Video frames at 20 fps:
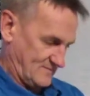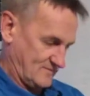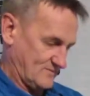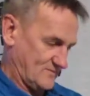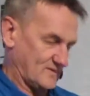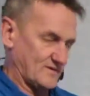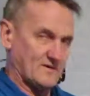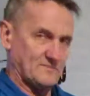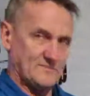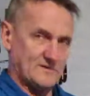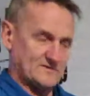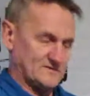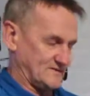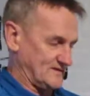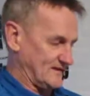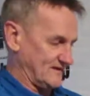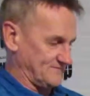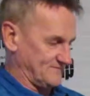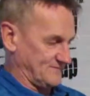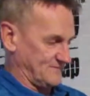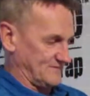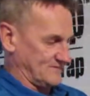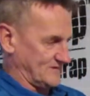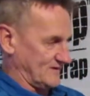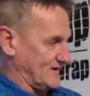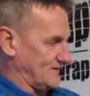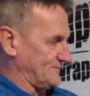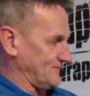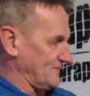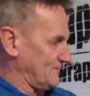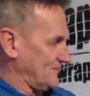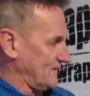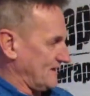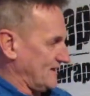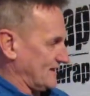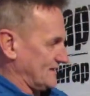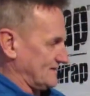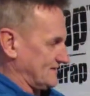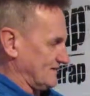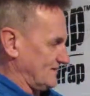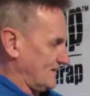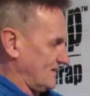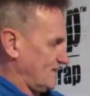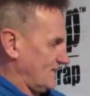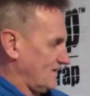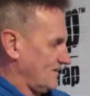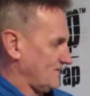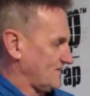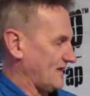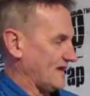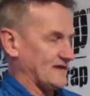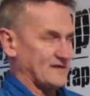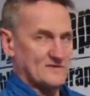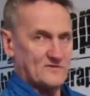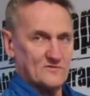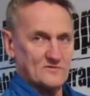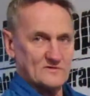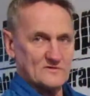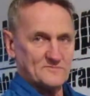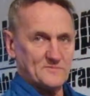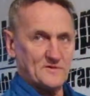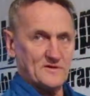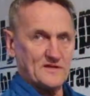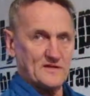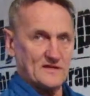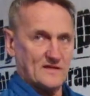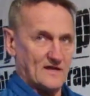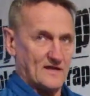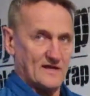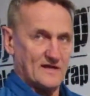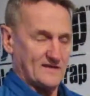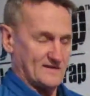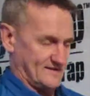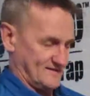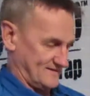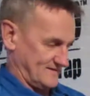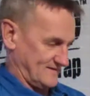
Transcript: We're going to measure down from the top of the block, or that corresponding line,